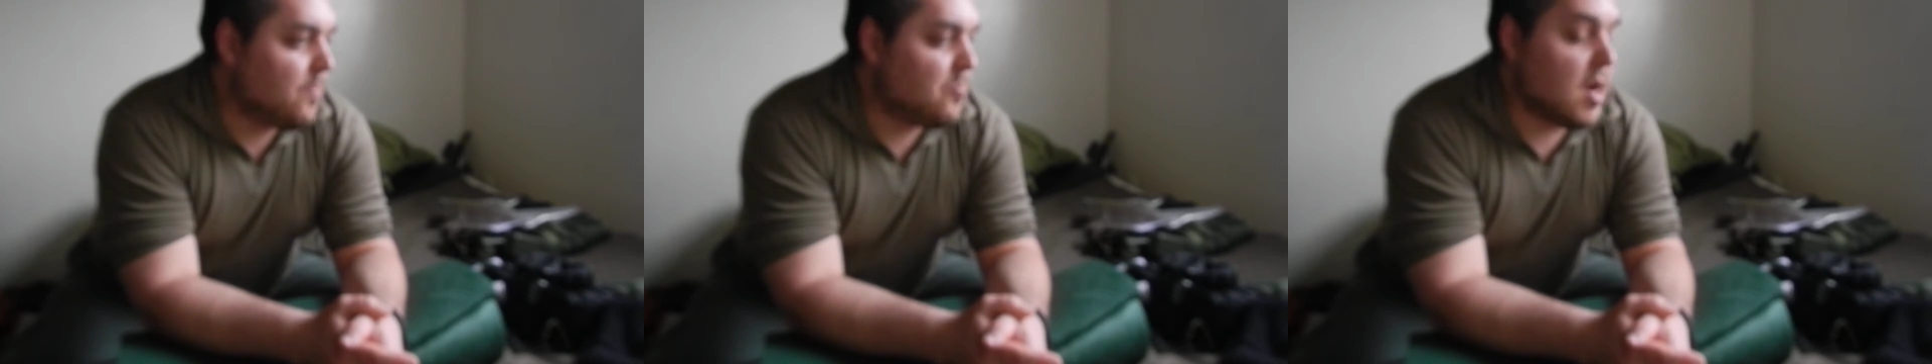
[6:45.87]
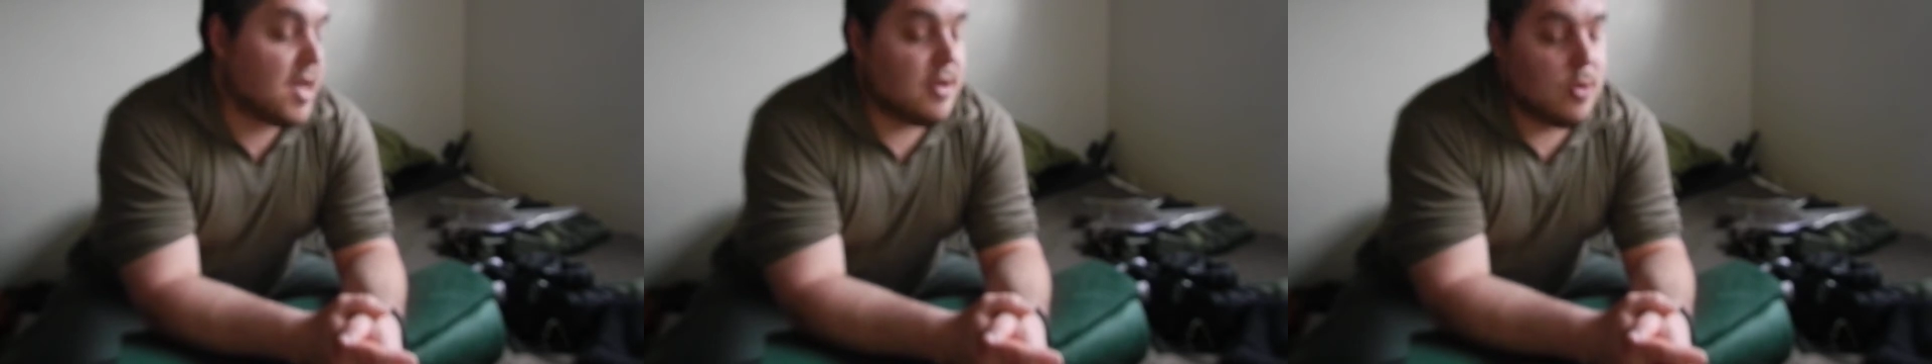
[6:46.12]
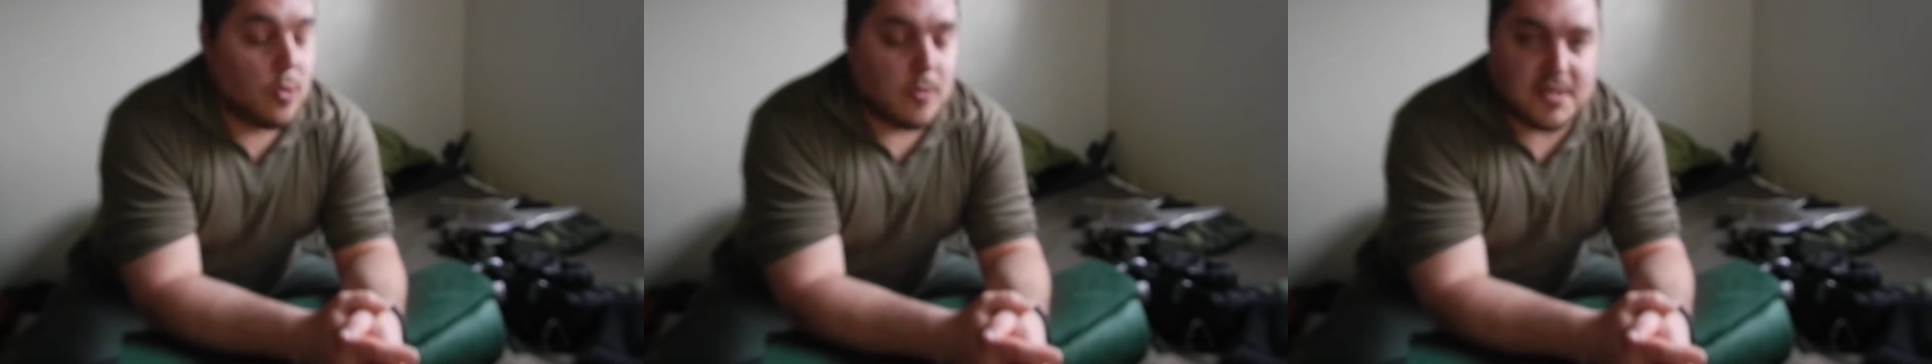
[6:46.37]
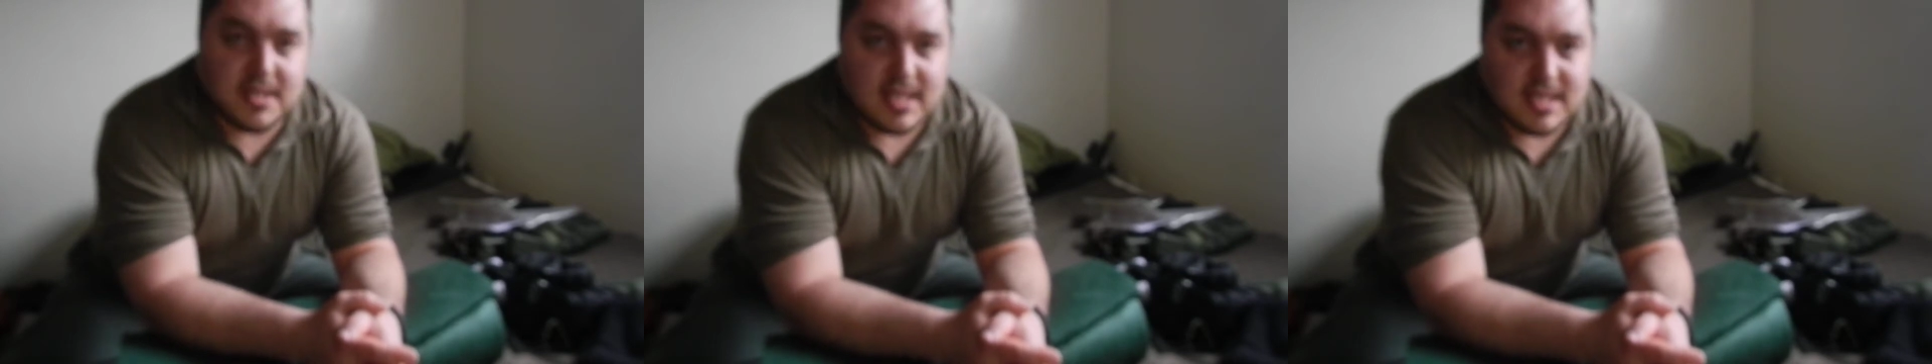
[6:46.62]

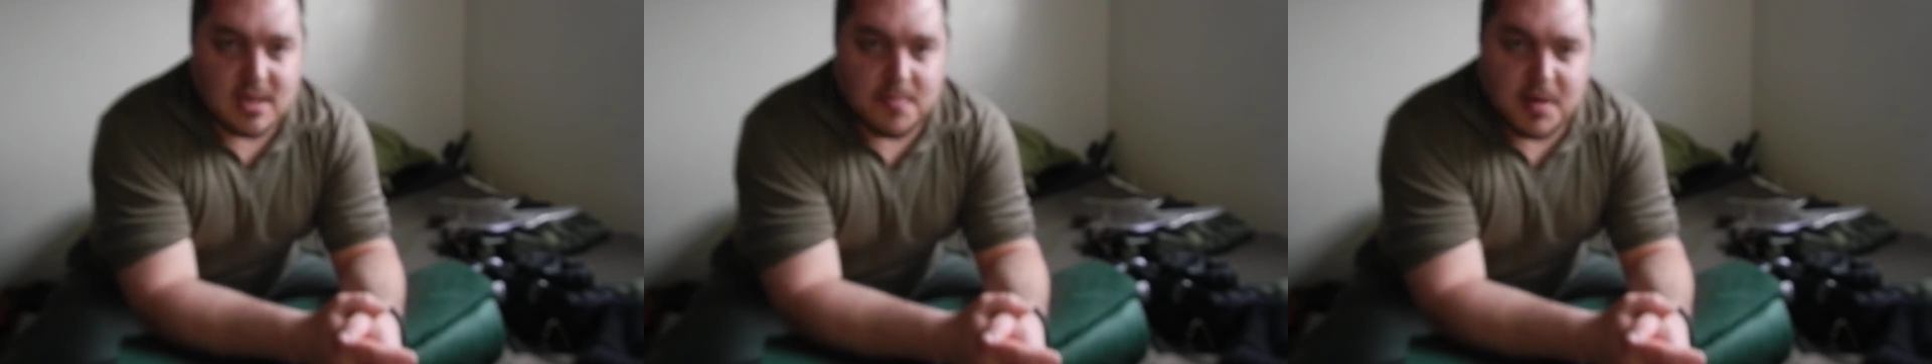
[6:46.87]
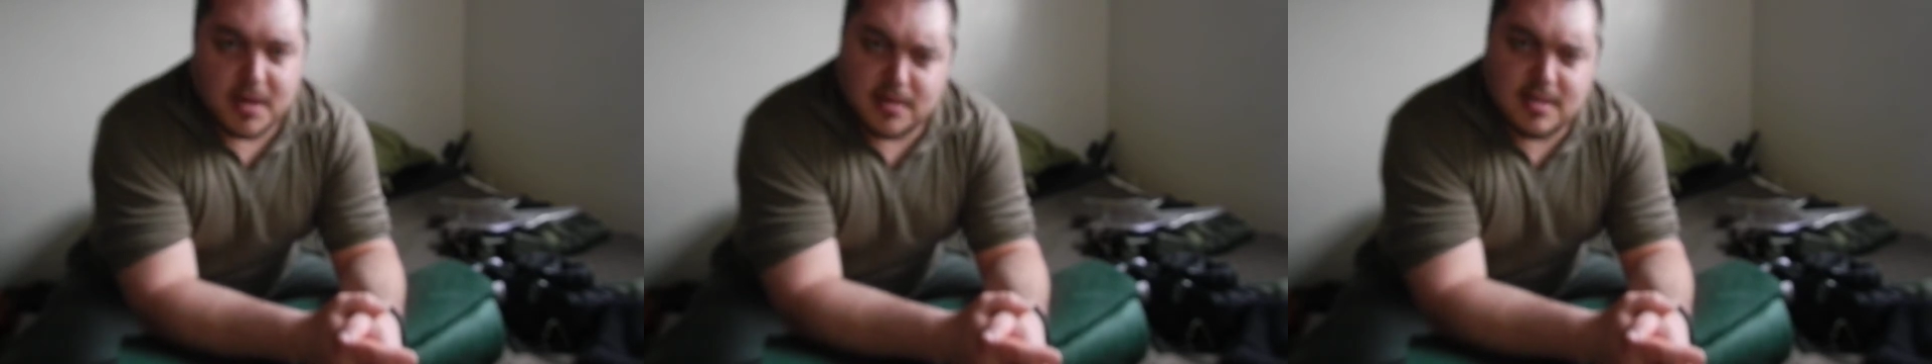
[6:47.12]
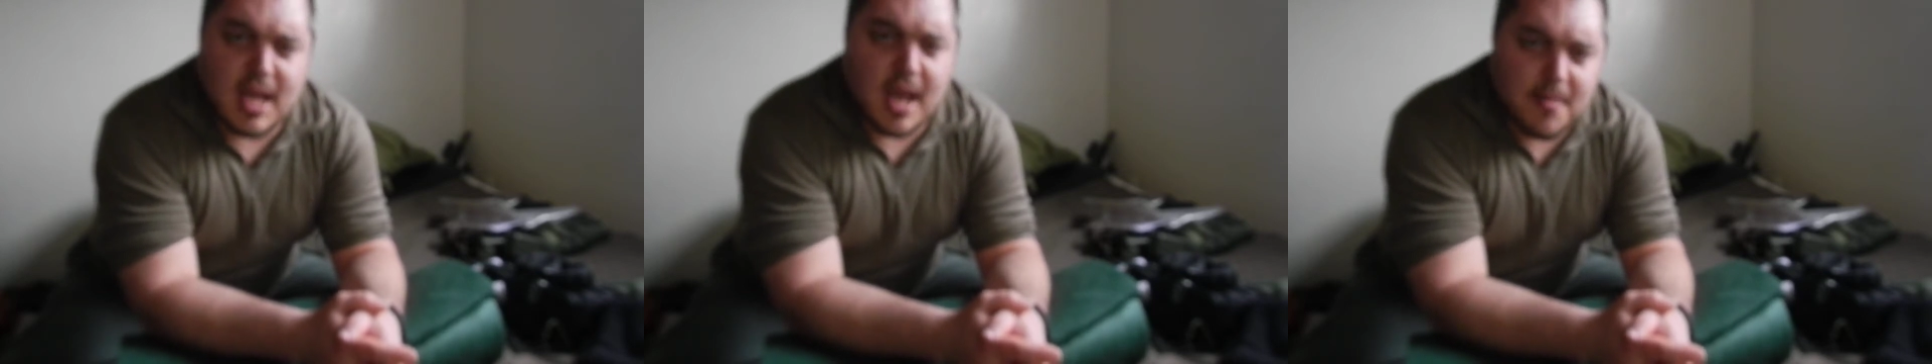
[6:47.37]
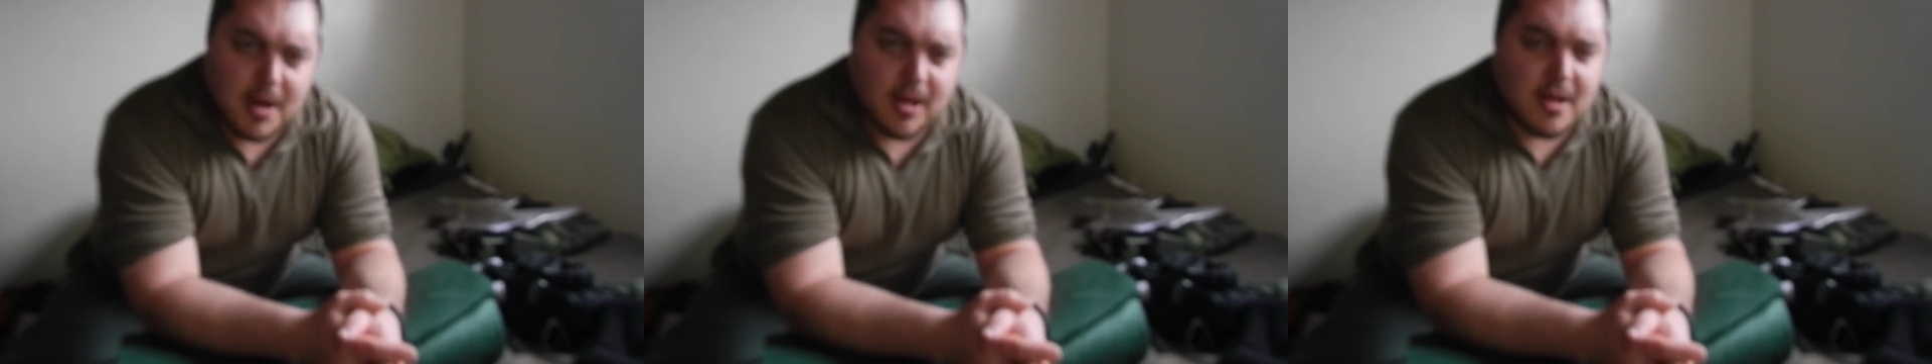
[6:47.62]
EWLS system, but
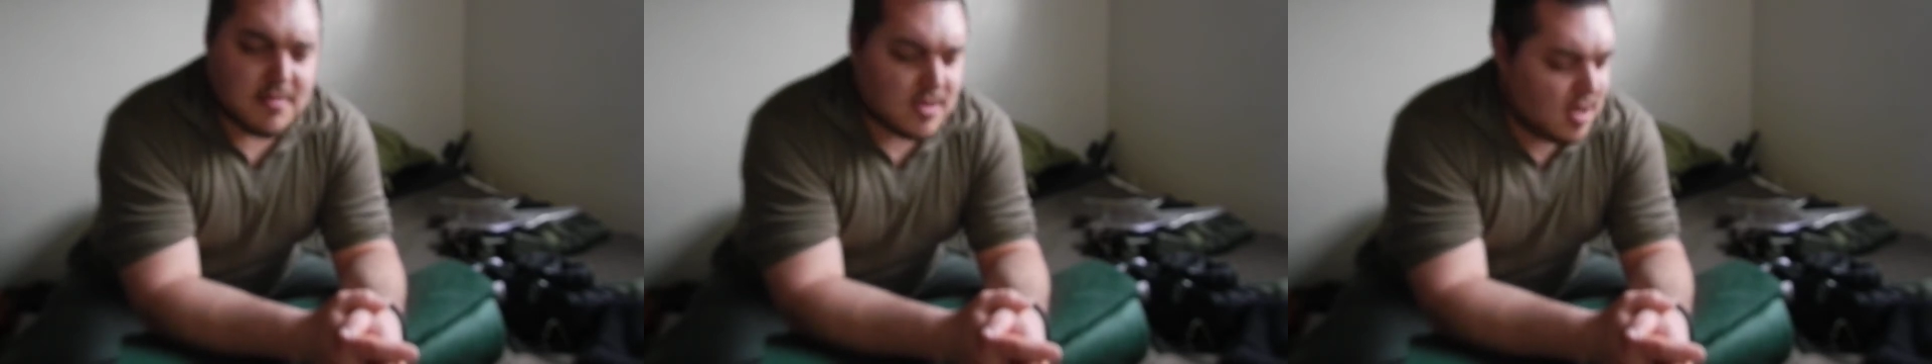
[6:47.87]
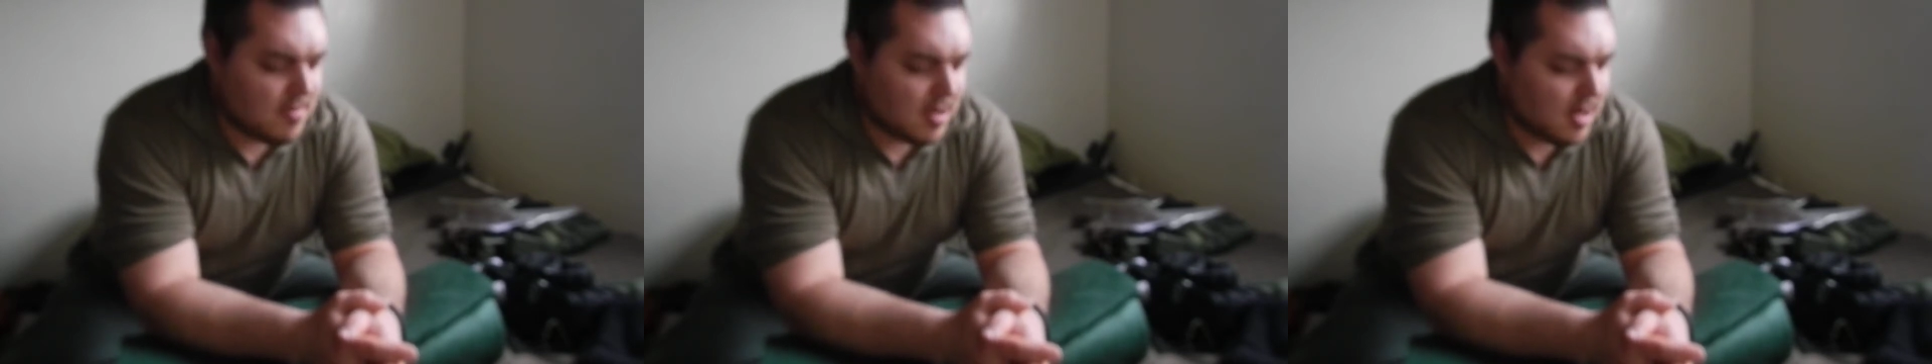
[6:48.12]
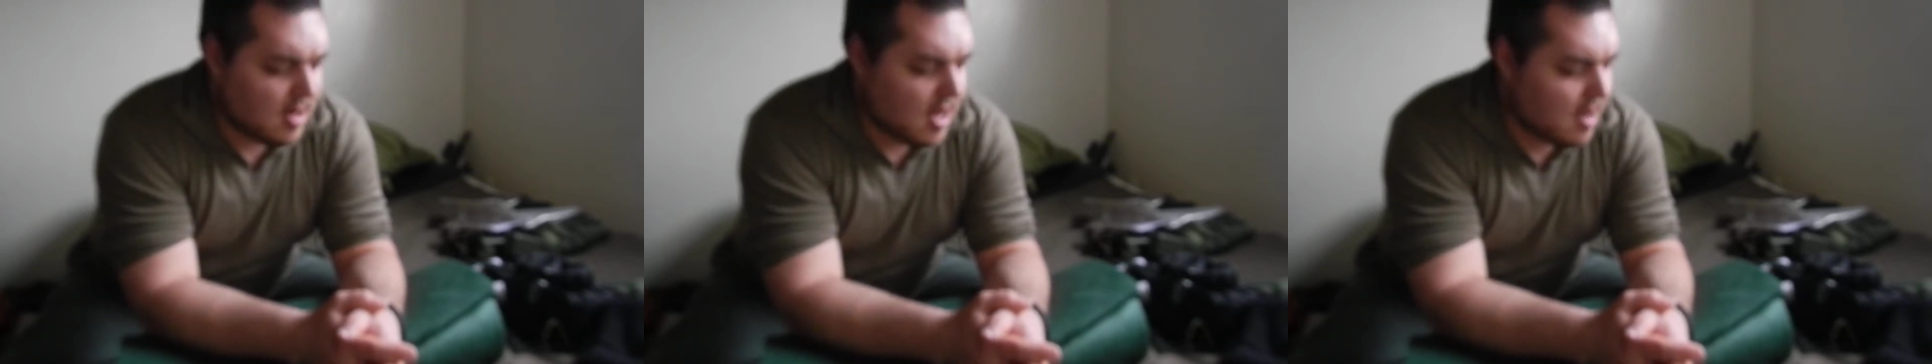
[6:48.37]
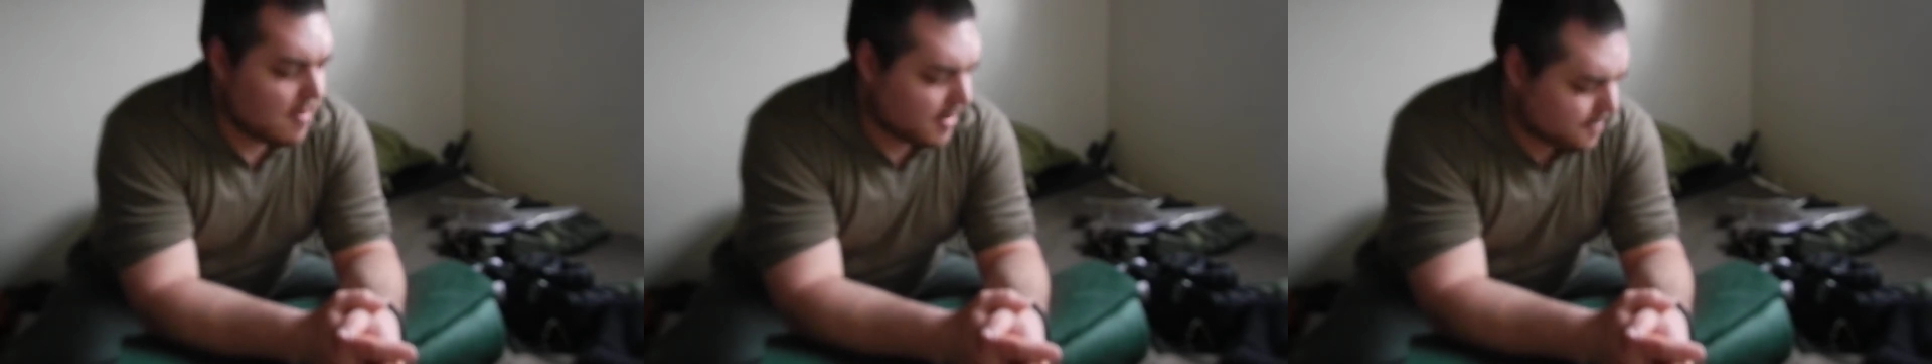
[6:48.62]
damn, I love sleeping in a
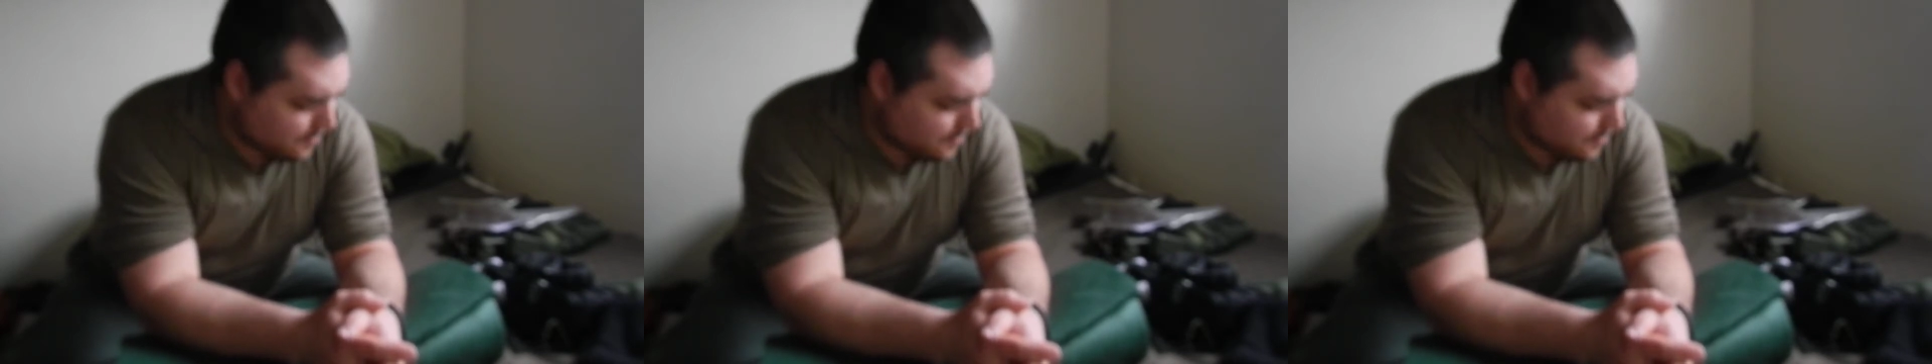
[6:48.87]
hammock.